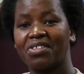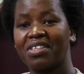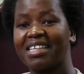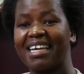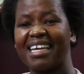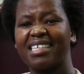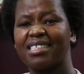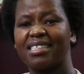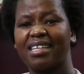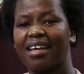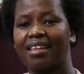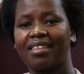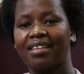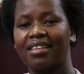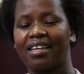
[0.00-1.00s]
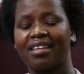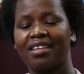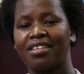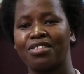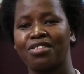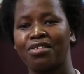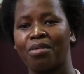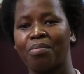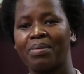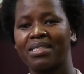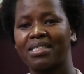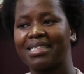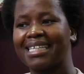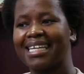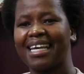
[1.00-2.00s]
So there is nothing that can stop
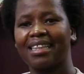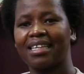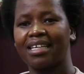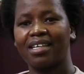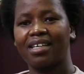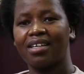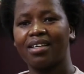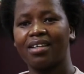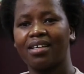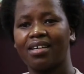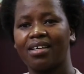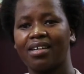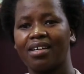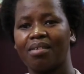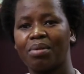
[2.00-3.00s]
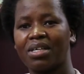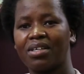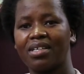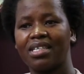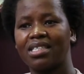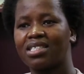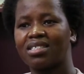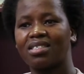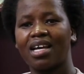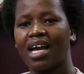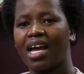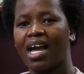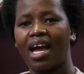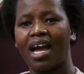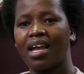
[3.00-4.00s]
us, nothing. Because
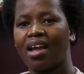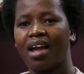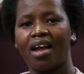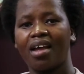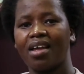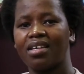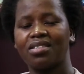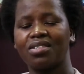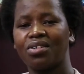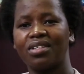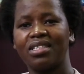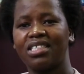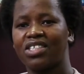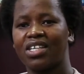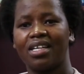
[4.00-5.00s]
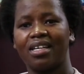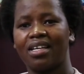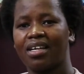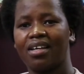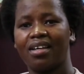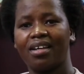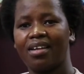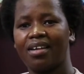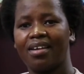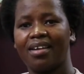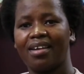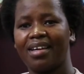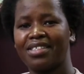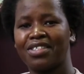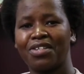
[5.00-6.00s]
it's not gender,
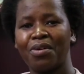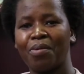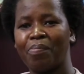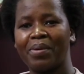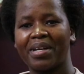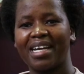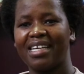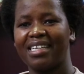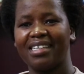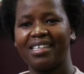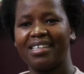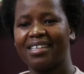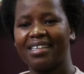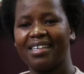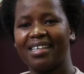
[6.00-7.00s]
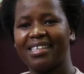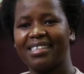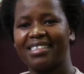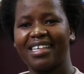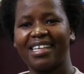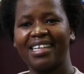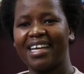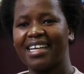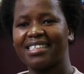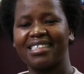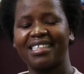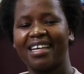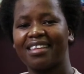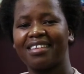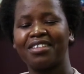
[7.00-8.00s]
it's your brain. Gender has
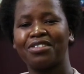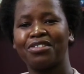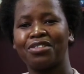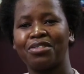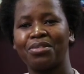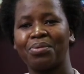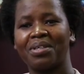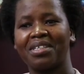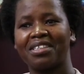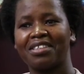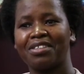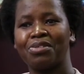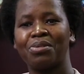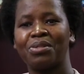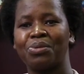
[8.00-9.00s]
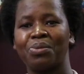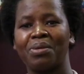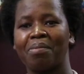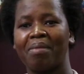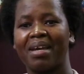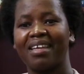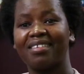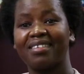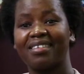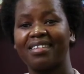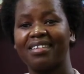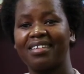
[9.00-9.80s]
nothing to do with you doing math